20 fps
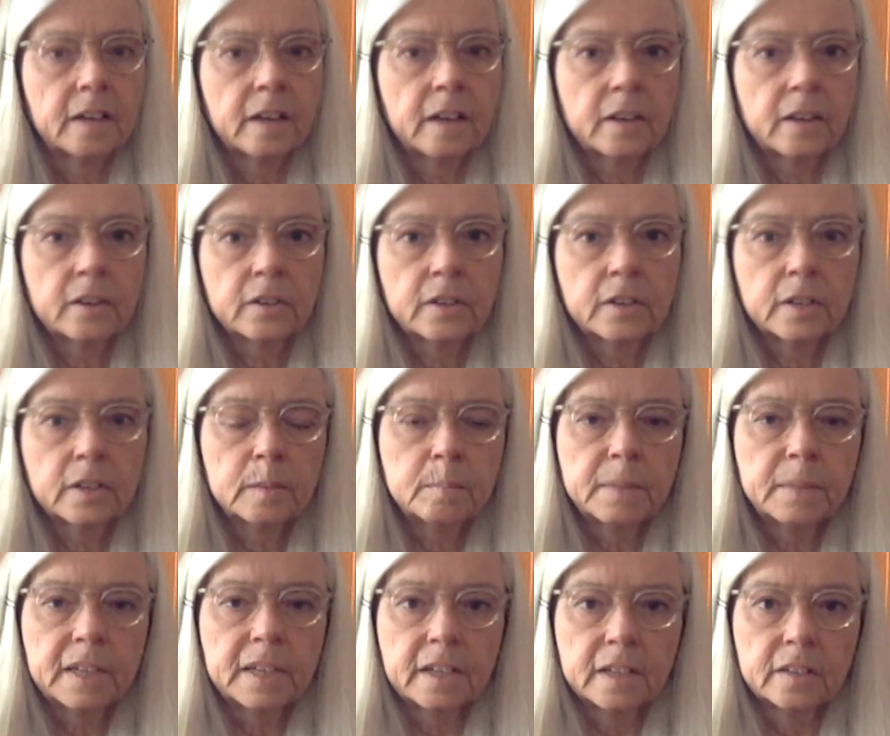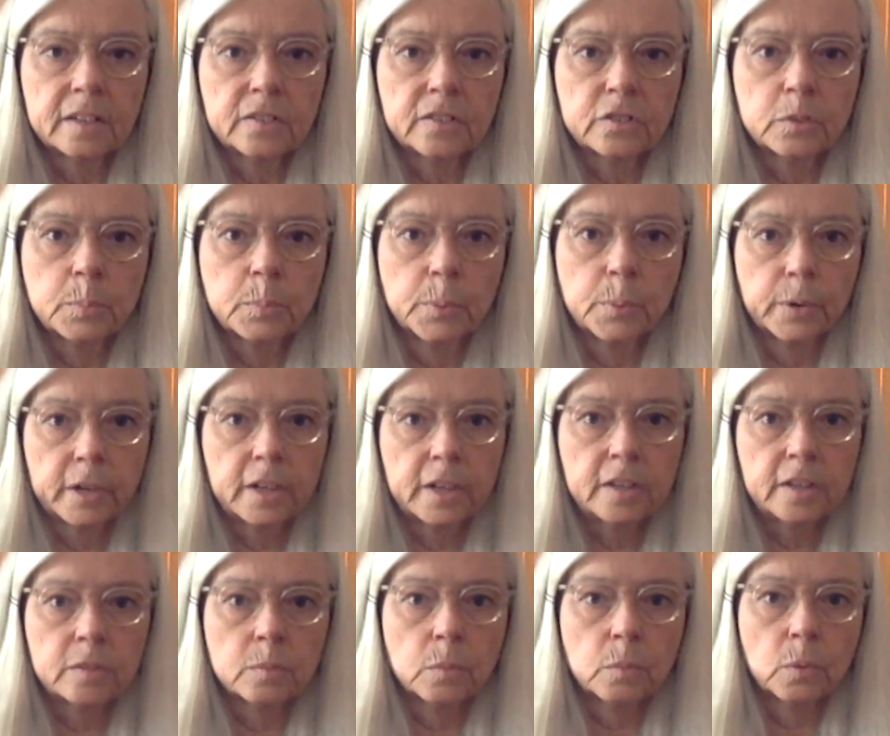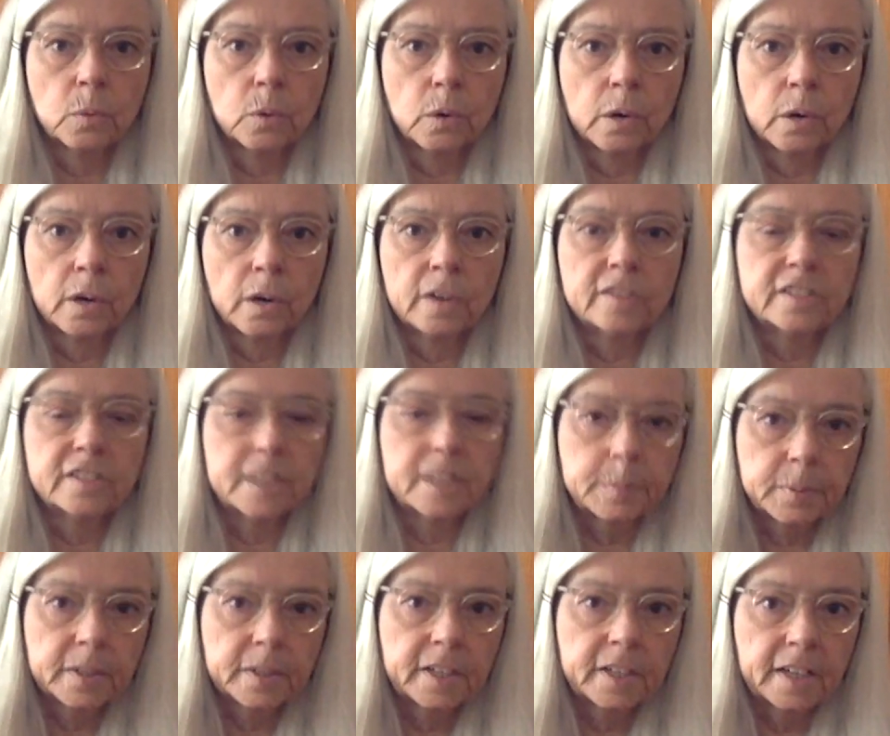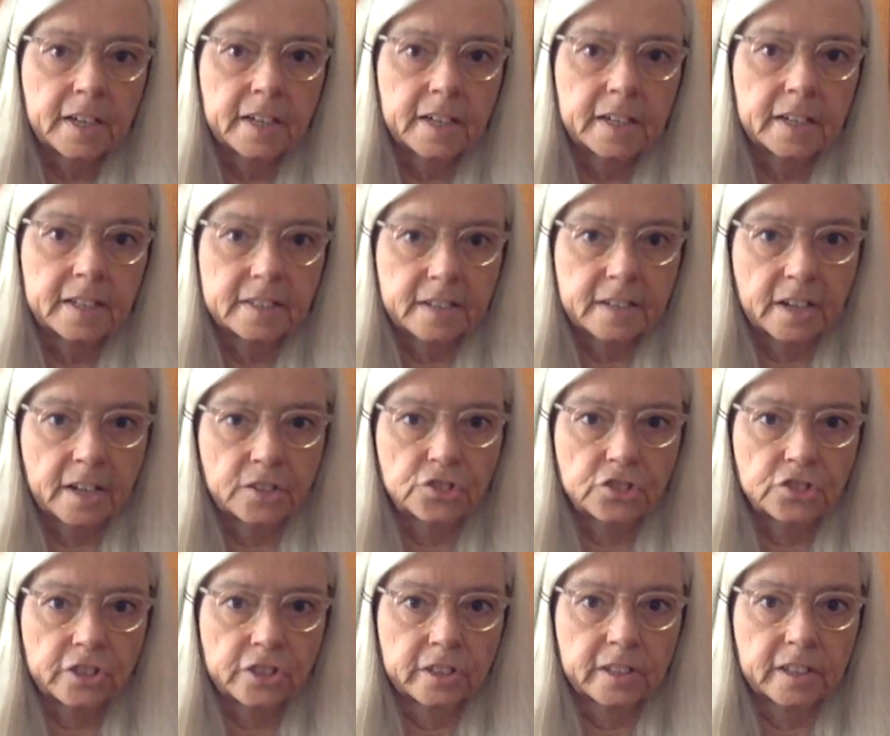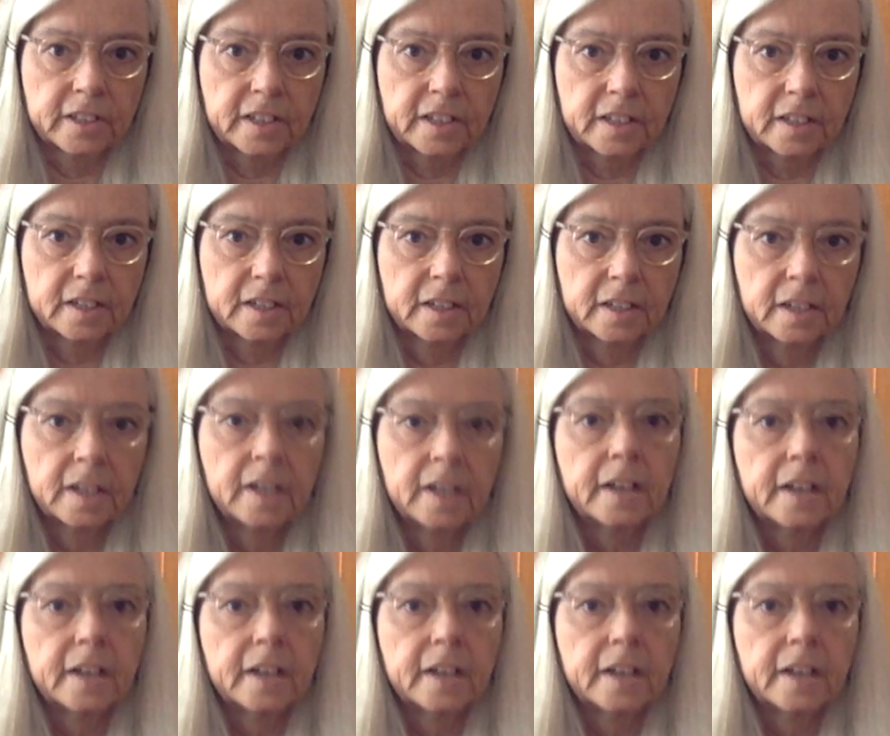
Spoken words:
And now you can begin to breathe more deeply and intentionally.